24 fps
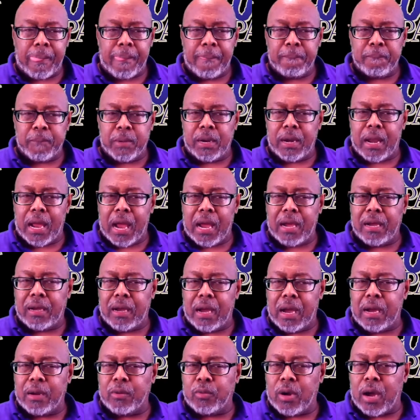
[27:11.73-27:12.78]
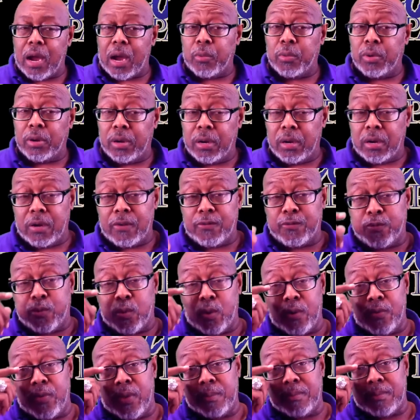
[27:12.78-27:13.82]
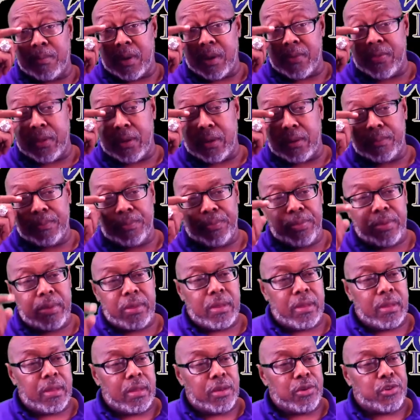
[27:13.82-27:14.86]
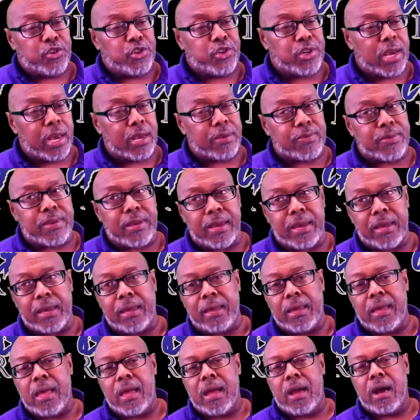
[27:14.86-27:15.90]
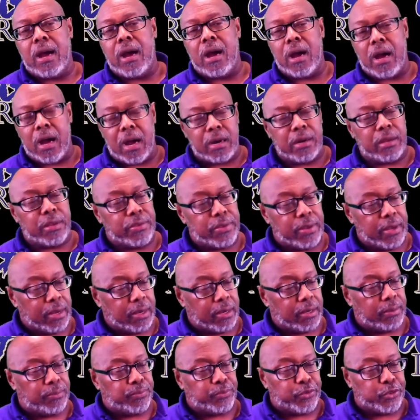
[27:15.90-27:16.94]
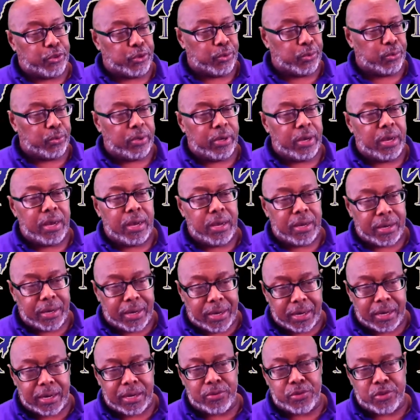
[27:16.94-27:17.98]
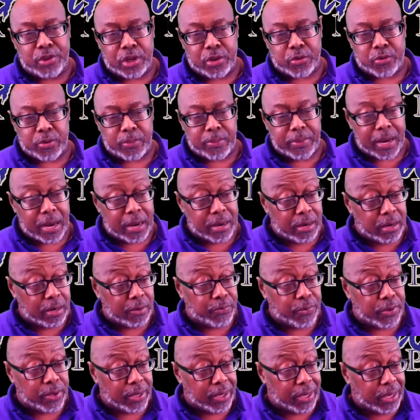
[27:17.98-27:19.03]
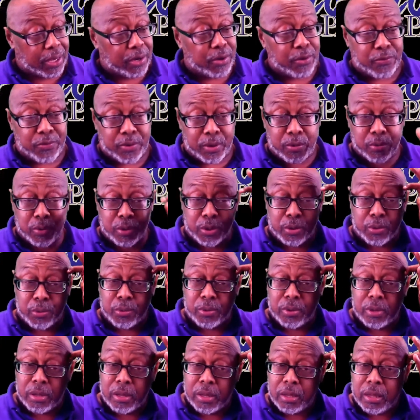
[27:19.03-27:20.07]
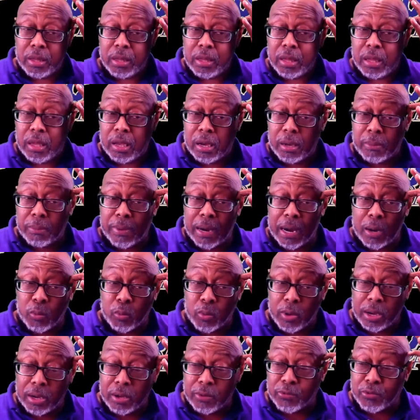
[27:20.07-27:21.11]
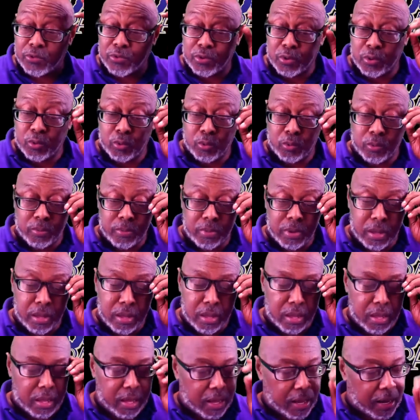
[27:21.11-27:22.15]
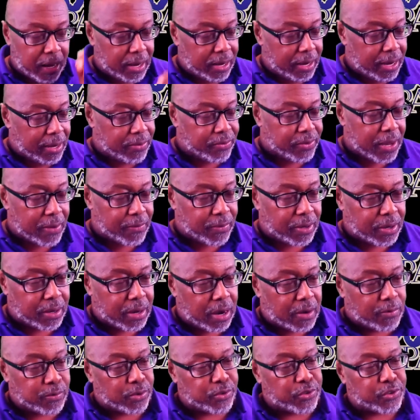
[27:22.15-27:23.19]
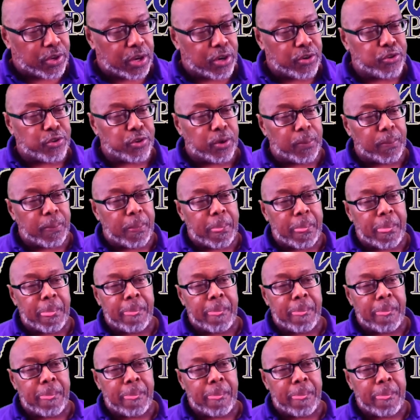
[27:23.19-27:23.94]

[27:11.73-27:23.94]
But I would love for the mother, Shantae Holiday, to get in touch with me. I'd love to interview you by way of Zoom, and let's have a conversation